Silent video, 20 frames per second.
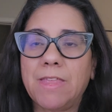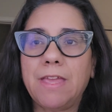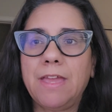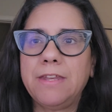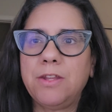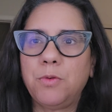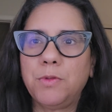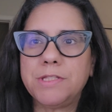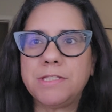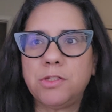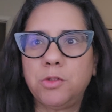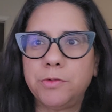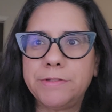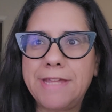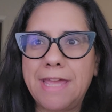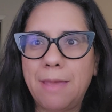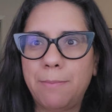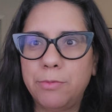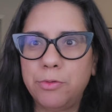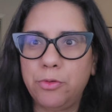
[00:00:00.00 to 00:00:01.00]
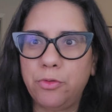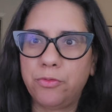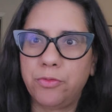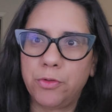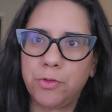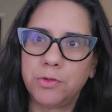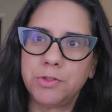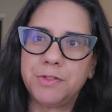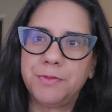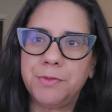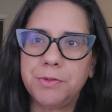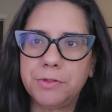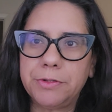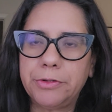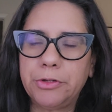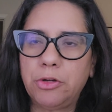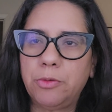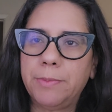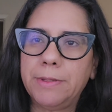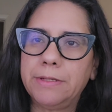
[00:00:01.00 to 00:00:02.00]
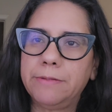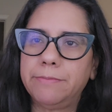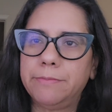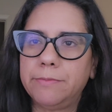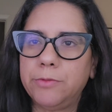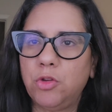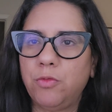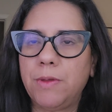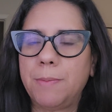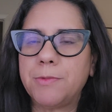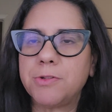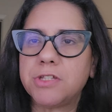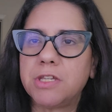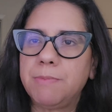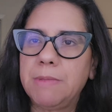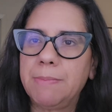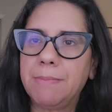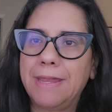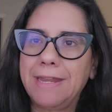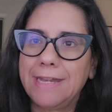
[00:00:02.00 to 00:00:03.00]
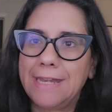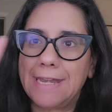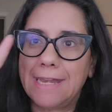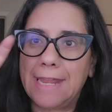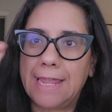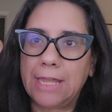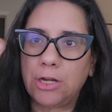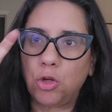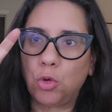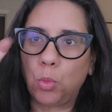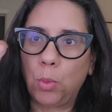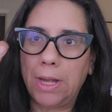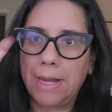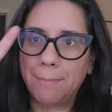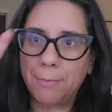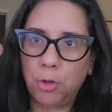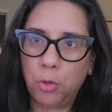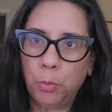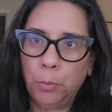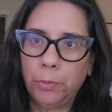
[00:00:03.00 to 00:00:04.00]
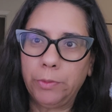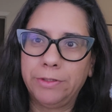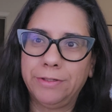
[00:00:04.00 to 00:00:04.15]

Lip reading: I know it's a little taboo for those of you that know, but November is going to be my NaNoWriMo.